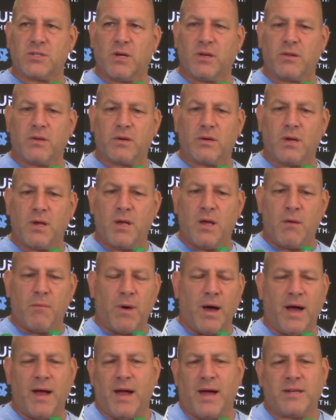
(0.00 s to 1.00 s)
other.
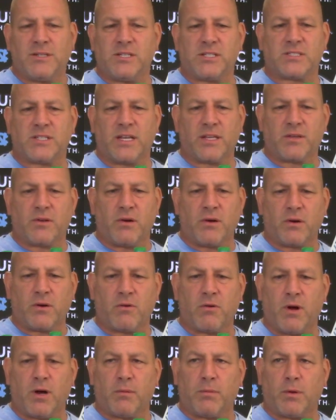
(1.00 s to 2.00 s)
But I just think they're
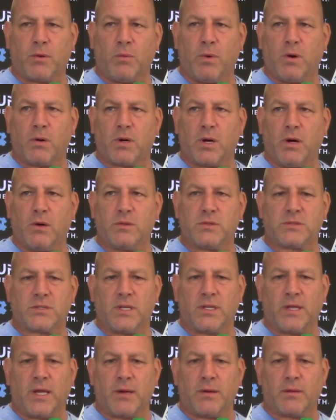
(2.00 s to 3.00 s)
incredibly well coached,
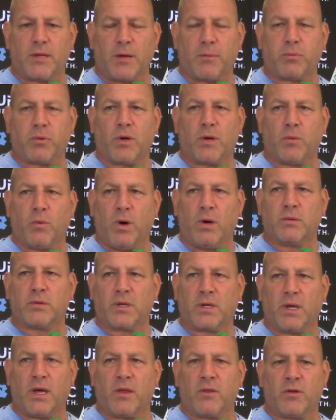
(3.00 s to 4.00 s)
and they play well
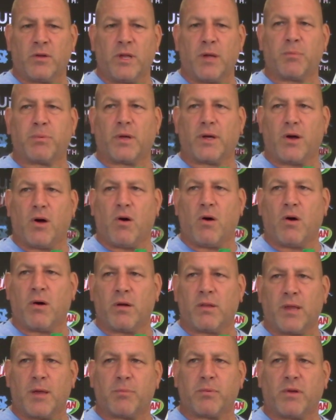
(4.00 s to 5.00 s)
together, and they play
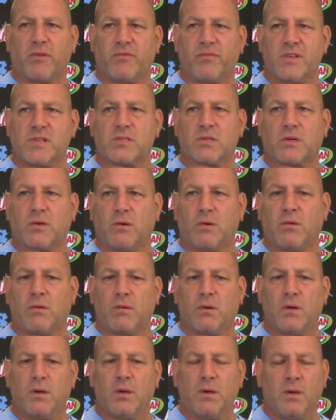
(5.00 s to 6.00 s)
hard, and they play physical,
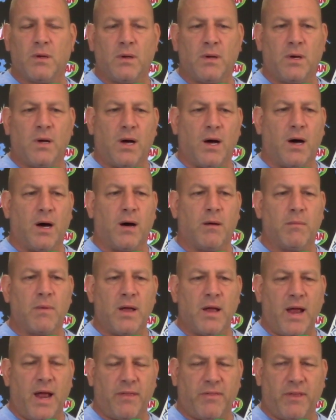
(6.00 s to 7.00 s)

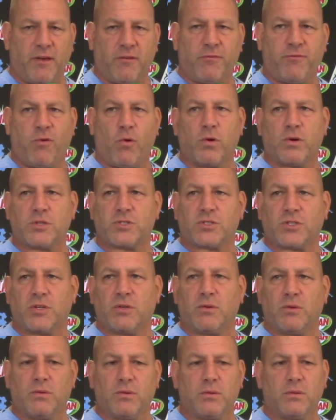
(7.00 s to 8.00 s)
and they force
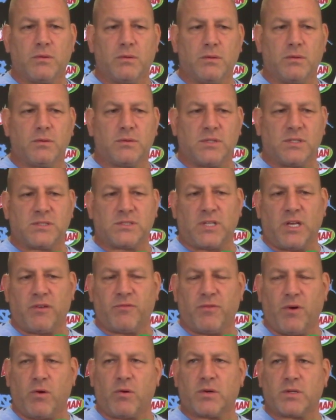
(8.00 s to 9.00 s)
you to stay
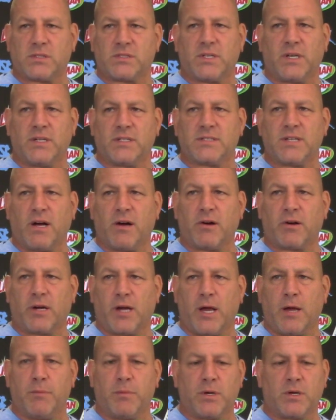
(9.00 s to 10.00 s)
focused the entire
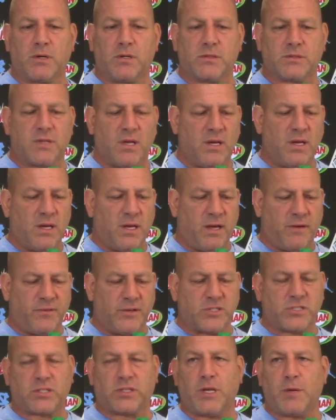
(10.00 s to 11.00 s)
game, because if you
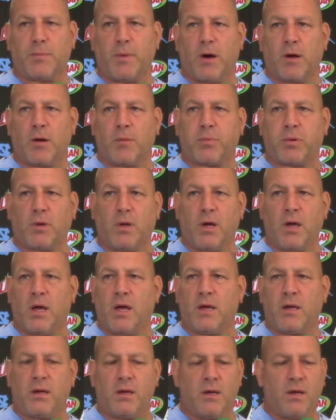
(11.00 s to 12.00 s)
sleep on a
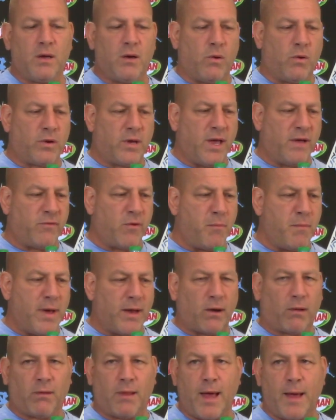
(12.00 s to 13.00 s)
play, or you have a
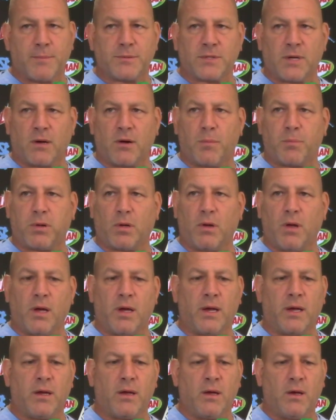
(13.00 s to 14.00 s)
mental lapse on a
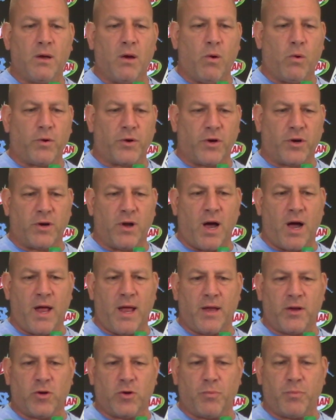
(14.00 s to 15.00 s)
play, or you're not
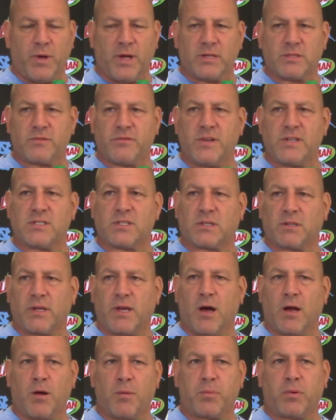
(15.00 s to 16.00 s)
at your best physically
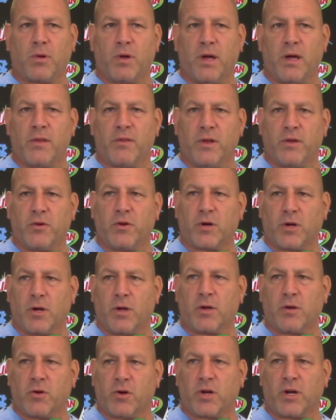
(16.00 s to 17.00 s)
on a play, then you're
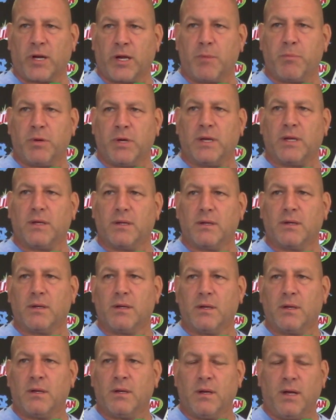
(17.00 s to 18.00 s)
gonna get beat.
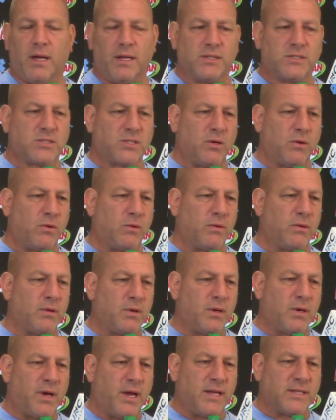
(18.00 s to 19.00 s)
And so
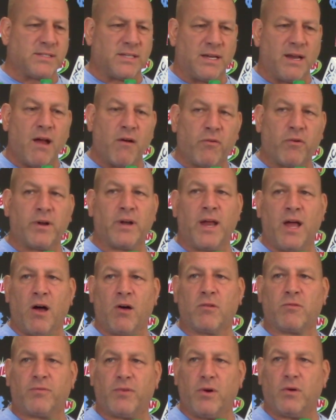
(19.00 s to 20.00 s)
it's an every
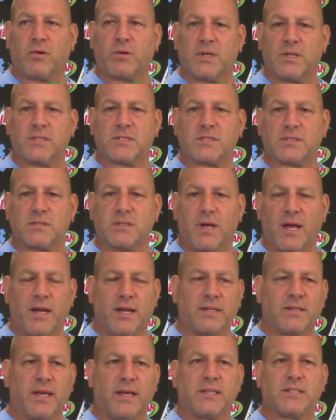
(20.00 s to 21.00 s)
down focus, and
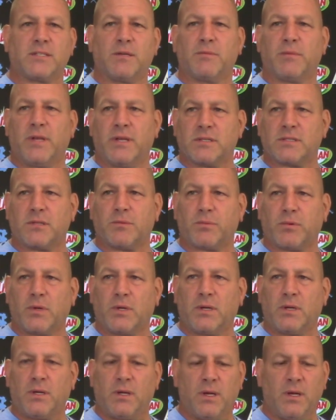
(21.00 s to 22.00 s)
it takes some
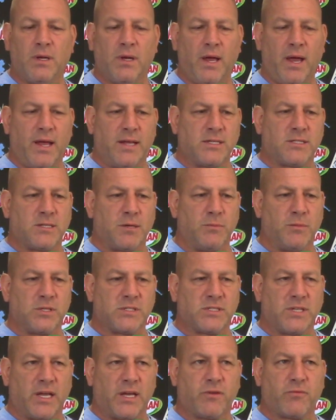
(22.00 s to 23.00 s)
discipline and some
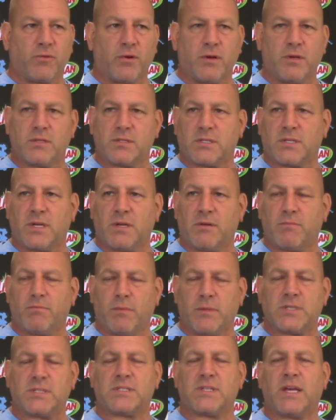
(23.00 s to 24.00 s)

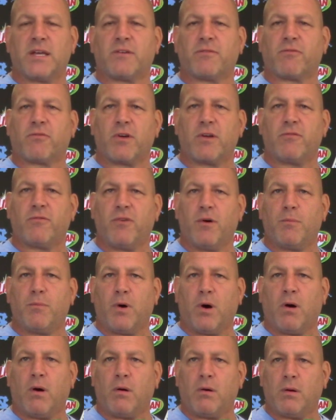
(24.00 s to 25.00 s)
mistake-free
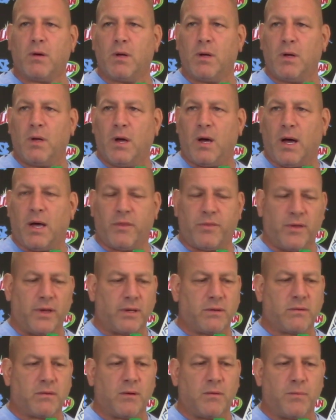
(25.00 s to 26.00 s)
football, I
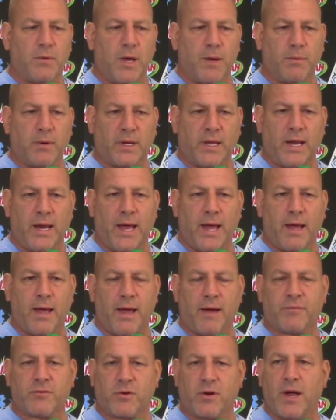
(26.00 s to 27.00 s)
think, to be able to get
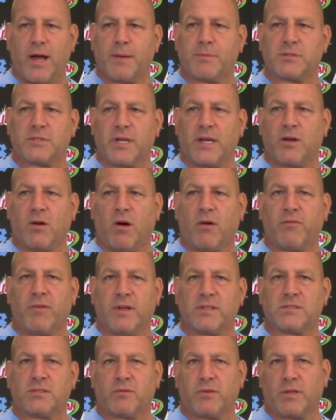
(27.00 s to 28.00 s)
after App State
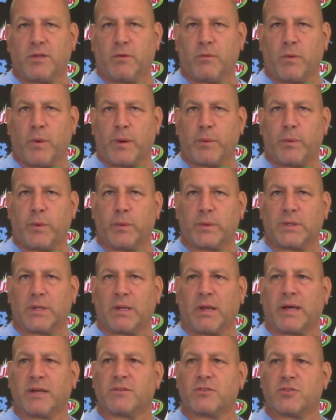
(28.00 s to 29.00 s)
offensively the way we would
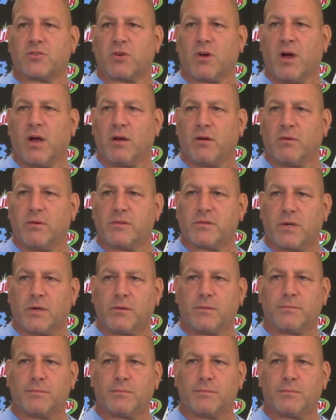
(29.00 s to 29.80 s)
like to try and do so.